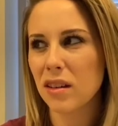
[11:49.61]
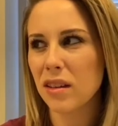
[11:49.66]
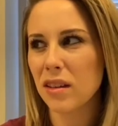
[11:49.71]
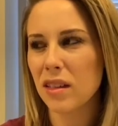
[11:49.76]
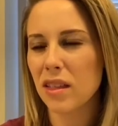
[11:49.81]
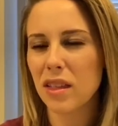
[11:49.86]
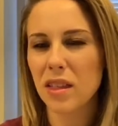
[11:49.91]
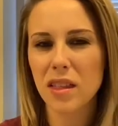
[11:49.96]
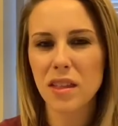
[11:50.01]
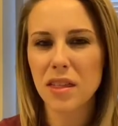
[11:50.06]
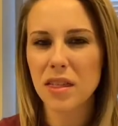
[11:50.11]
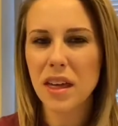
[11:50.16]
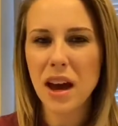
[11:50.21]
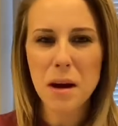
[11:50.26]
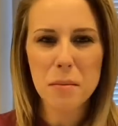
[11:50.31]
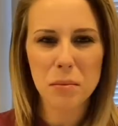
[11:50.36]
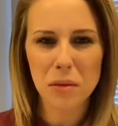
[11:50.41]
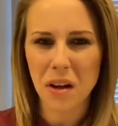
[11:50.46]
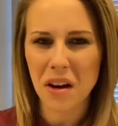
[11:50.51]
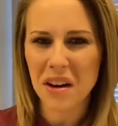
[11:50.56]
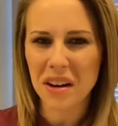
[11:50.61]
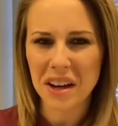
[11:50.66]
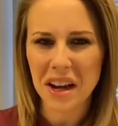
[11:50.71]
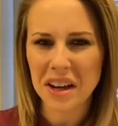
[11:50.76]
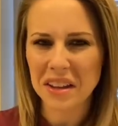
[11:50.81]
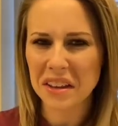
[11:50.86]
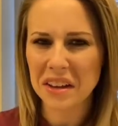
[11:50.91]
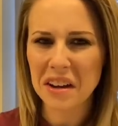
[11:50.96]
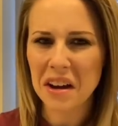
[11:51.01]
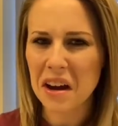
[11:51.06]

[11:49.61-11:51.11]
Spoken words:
that blog had like